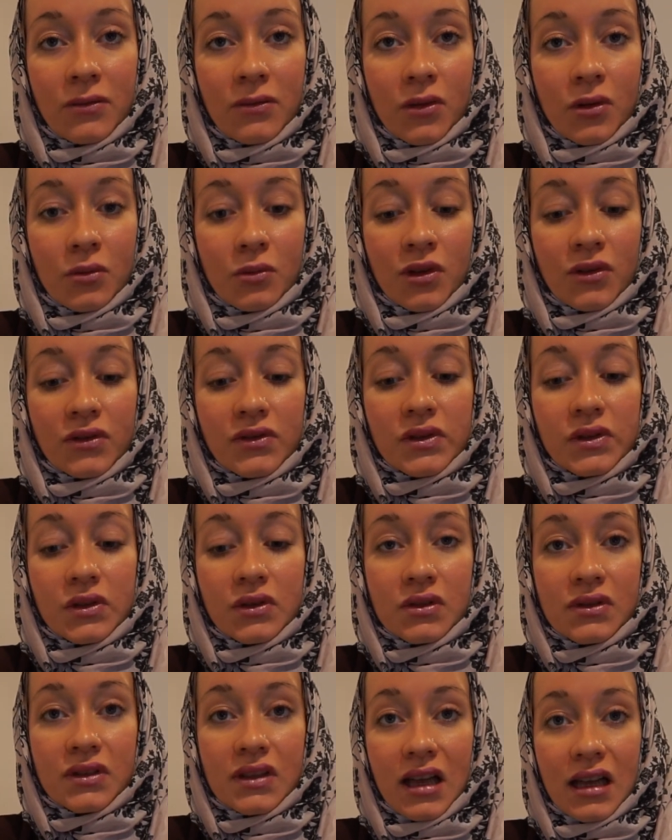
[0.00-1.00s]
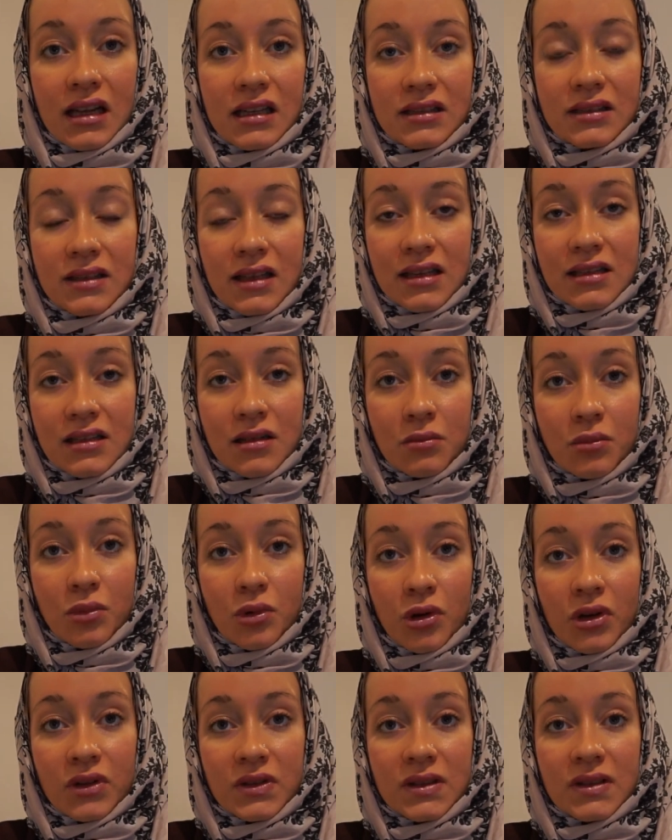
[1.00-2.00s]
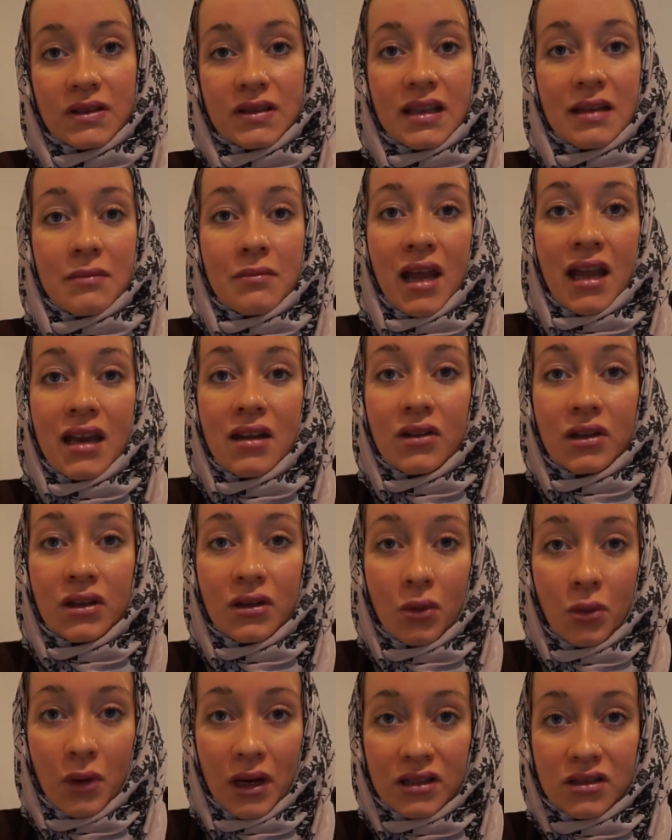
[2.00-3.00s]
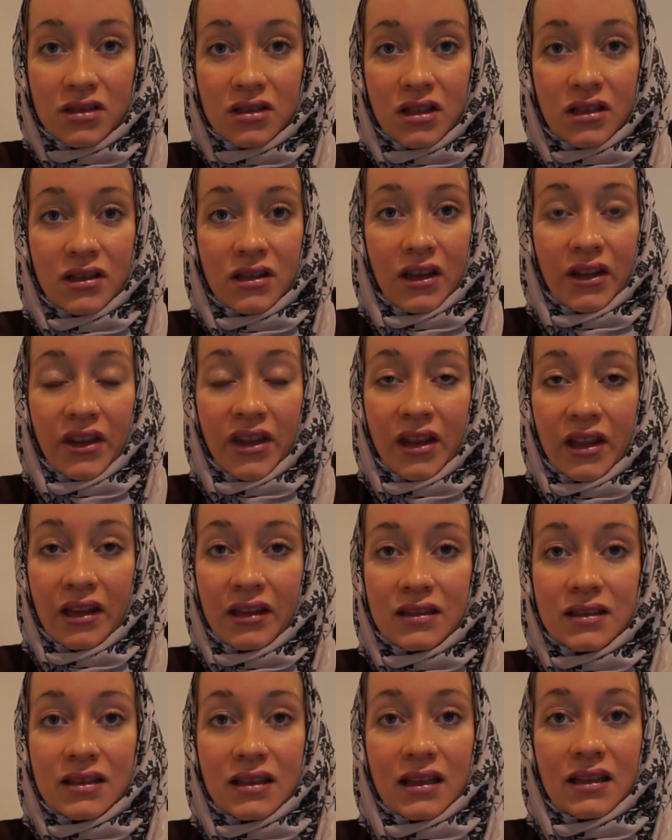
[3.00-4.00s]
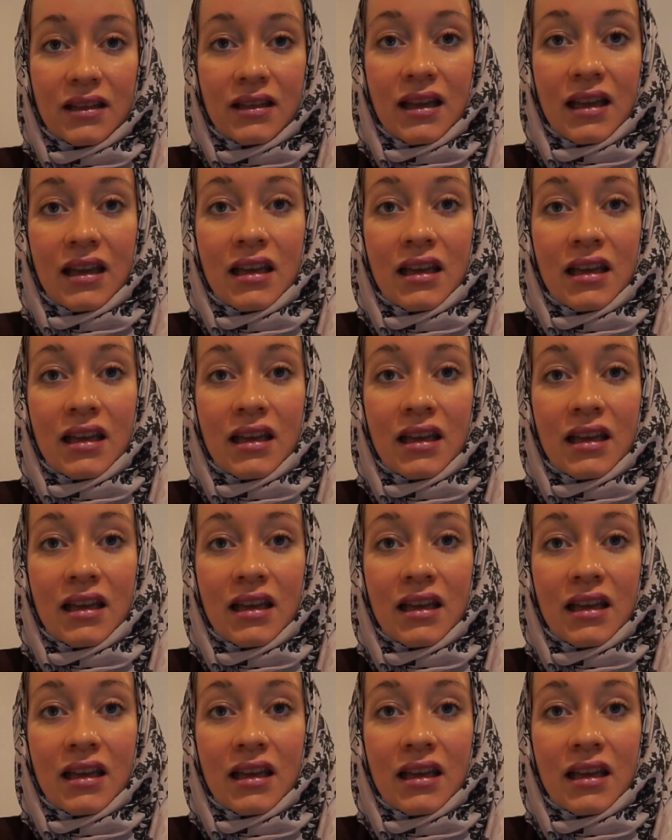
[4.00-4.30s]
form of socialization process they may not question the things that